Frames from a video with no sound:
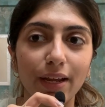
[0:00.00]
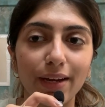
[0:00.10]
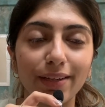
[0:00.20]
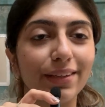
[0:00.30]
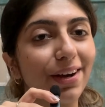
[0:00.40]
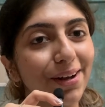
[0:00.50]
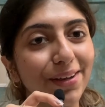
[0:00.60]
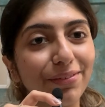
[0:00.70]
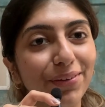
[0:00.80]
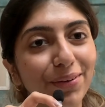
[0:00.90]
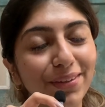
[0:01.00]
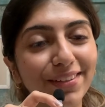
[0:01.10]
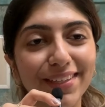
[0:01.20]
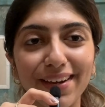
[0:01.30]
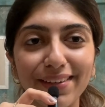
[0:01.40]
And yeah, if you're new to the
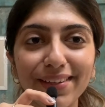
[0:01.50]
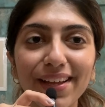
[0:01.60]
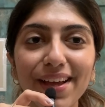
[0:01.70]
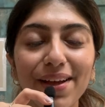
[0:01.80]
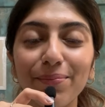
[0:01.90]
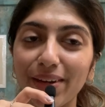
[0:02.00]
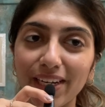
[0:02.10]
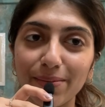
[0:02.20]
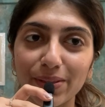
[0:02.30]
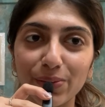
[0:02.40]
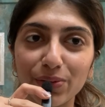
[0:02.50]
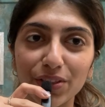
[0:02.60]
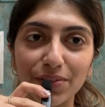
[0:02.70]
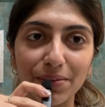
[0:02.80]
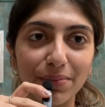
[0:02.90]
channel, my name's
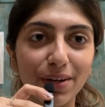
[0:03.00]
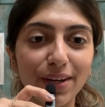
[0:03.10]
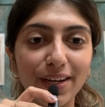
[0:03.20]
Anusha Verma